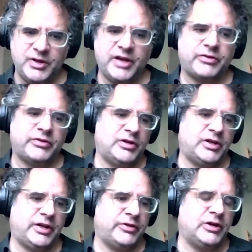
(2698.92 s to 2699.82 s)
Yes, so
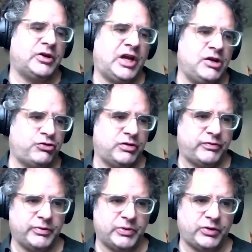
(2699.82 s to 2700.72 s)
like the location
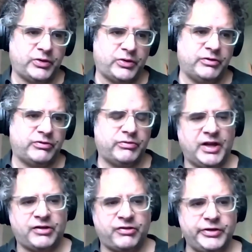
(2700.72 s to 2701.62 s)
of the book is
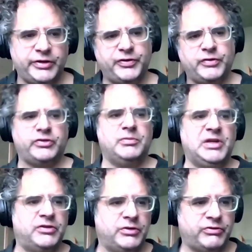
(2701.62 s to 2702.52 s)
actually 50
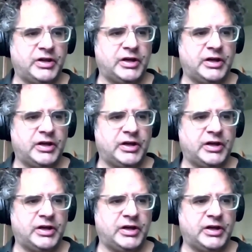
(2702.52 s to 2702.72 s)
meters